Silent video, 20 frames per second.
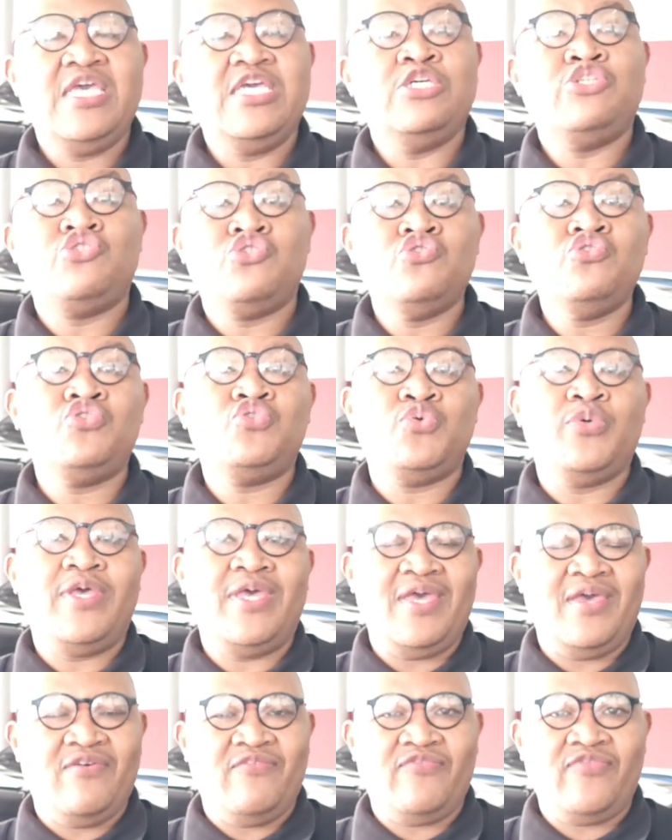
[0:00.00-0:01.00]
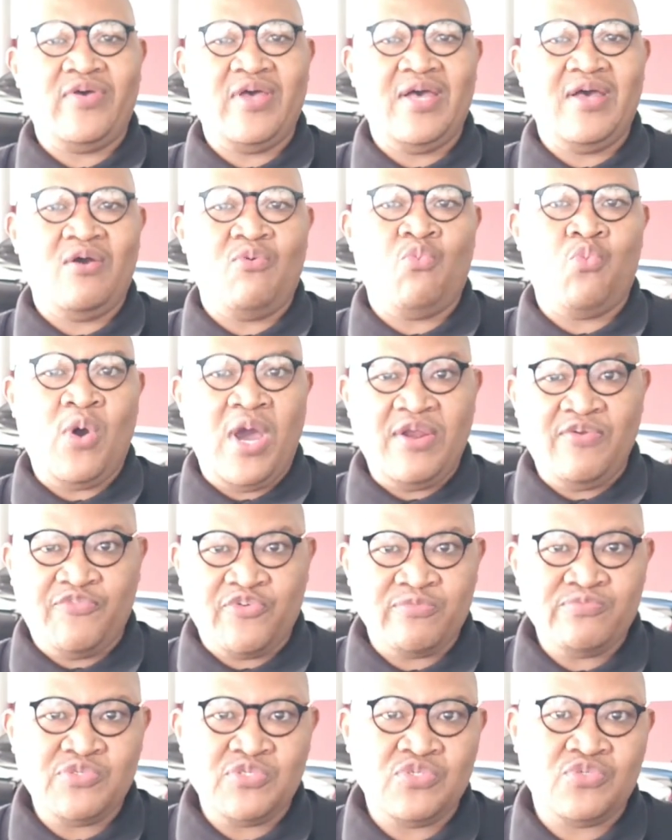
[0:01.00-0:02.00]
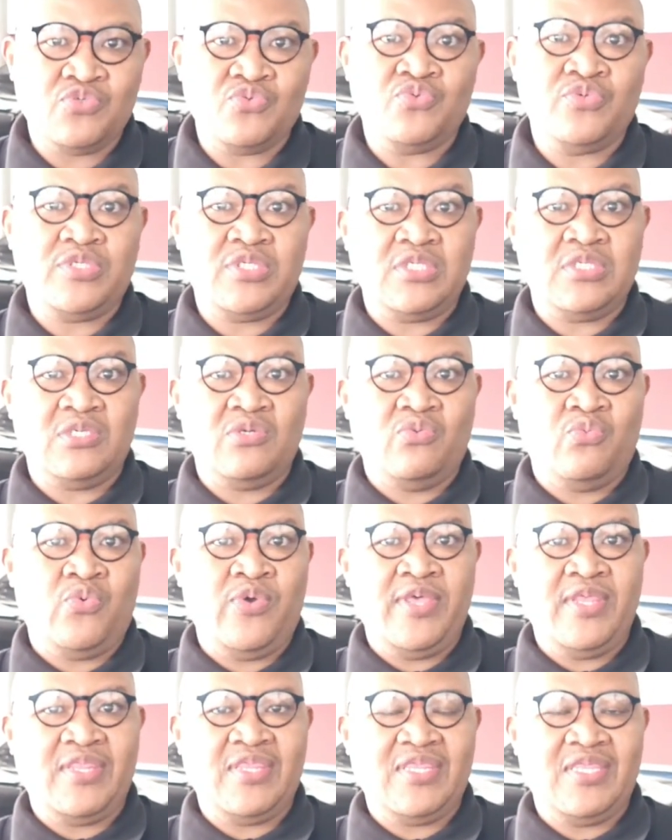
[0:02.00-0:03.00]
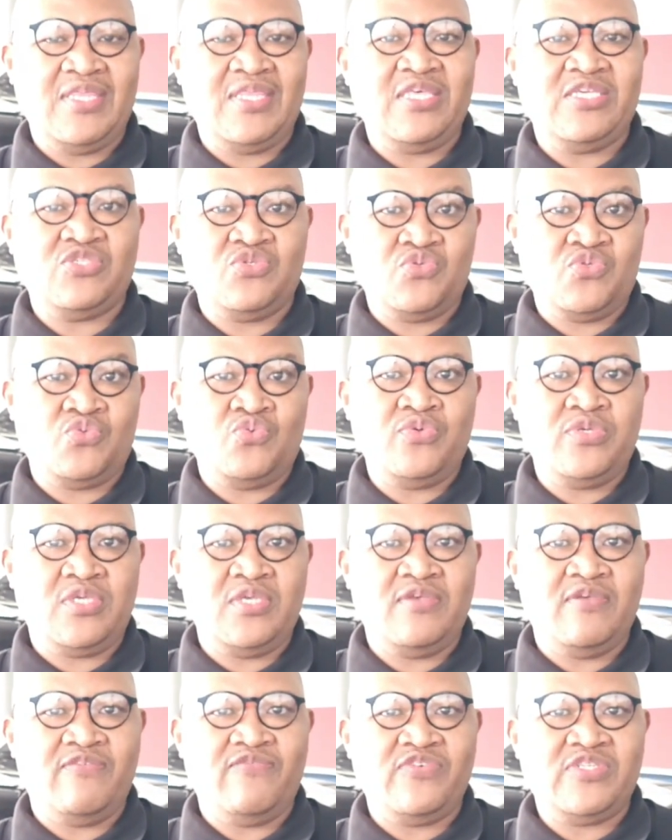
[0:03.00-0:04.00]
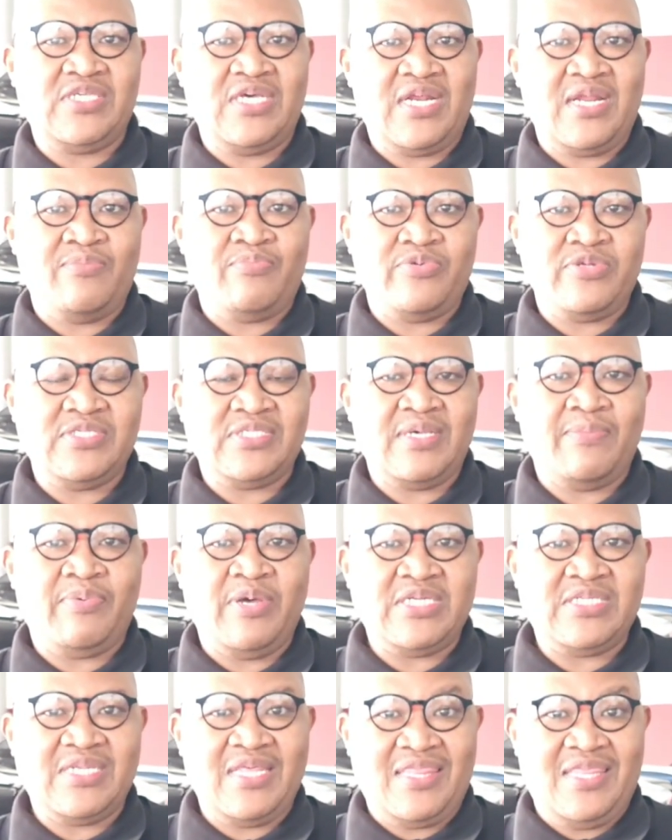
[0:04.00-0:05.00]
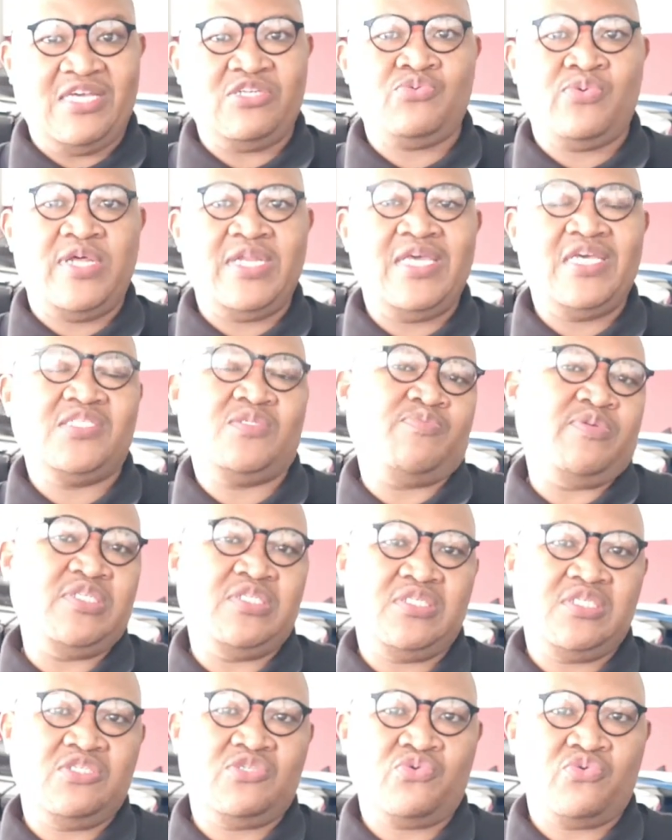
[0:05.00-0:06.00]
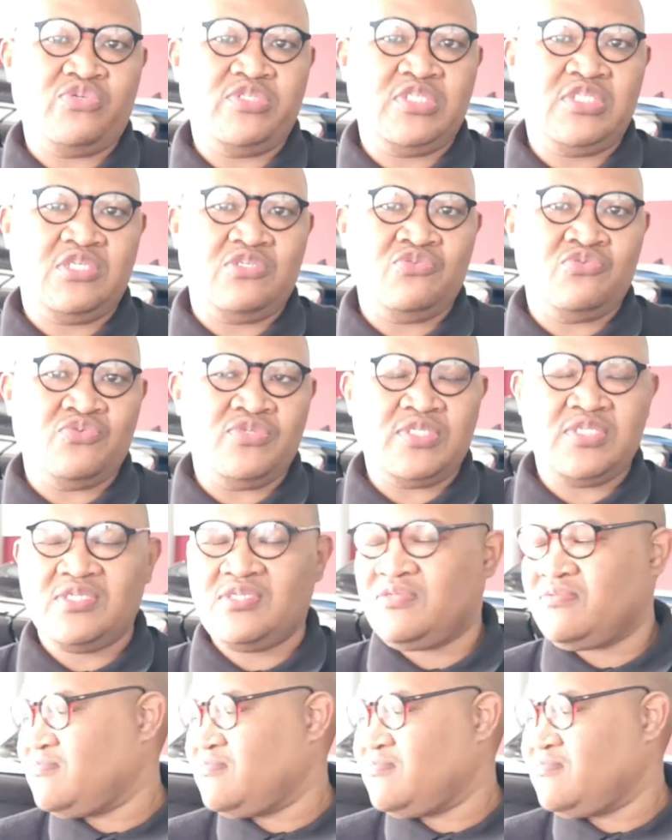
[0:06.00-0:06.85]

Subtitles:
It used to have one from Suzuki with the Suzuki Vitara Breezer, but that one has been discontinued.